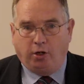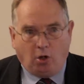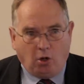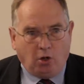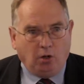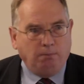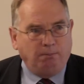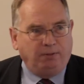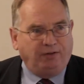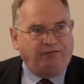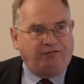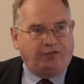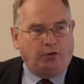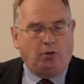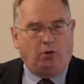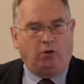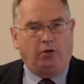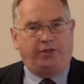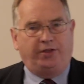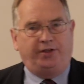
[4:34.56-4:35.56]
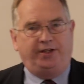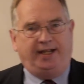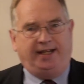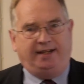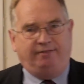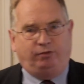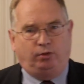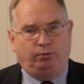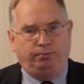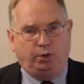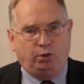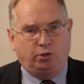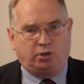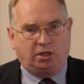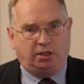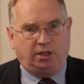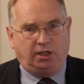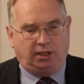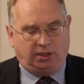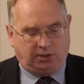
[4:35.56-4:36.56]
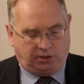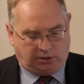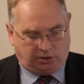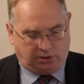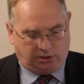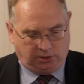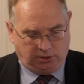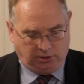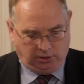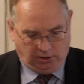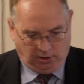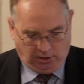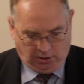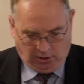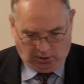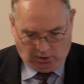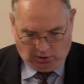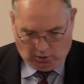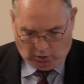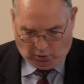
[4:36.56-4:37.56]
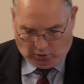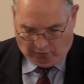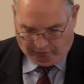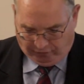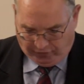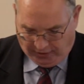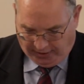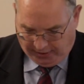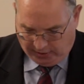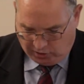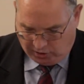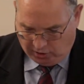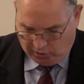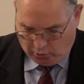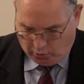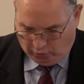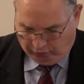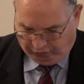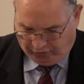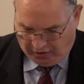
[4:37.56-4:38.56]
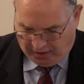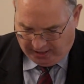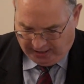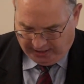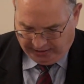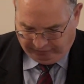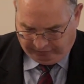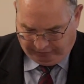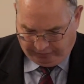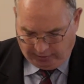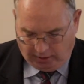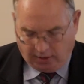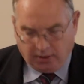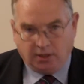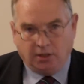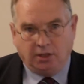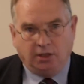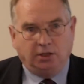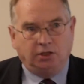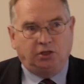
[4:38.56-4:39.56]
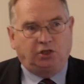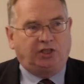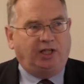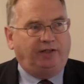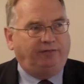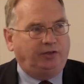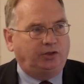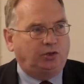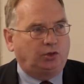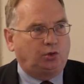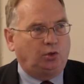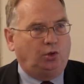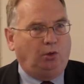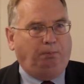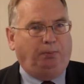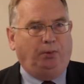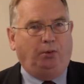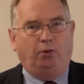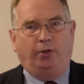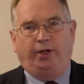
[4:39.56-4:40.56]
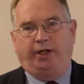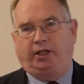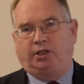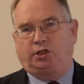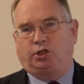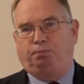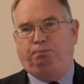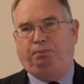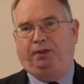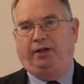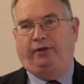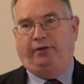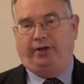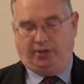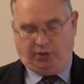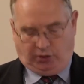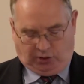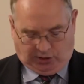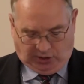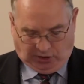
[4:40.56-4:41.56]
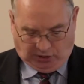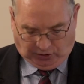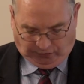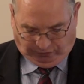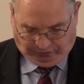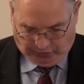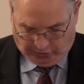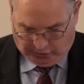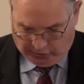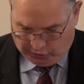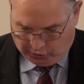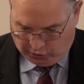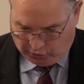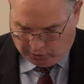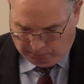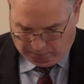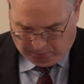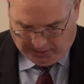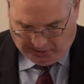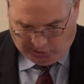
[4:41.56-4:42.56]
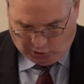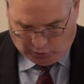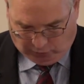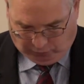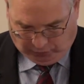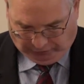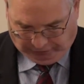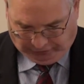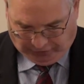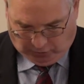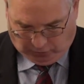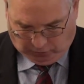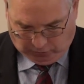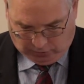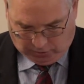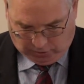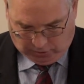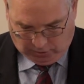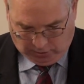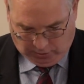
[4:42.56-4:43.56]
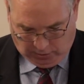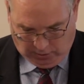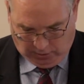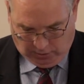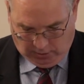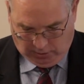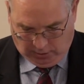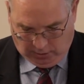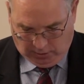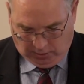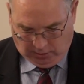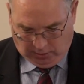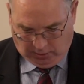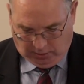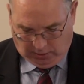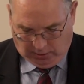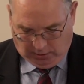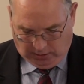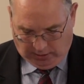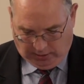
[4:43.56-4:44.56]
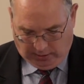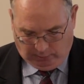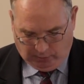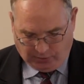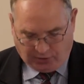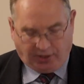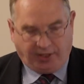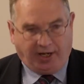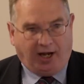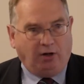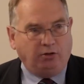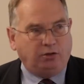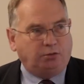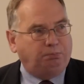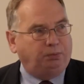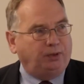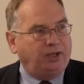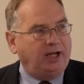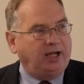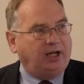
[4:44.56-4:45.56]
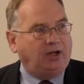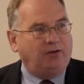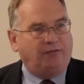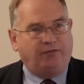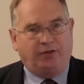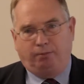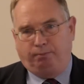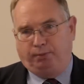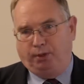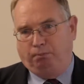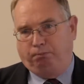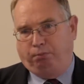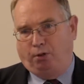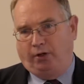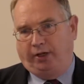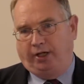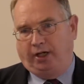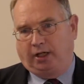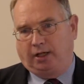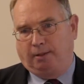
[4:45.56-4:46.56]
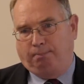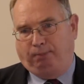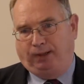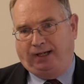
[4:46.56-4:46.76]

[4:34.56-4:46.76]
long before the naval mutinies of 1905, Sevastopol experienced its first major revolt. It was an outbreak of the bubonic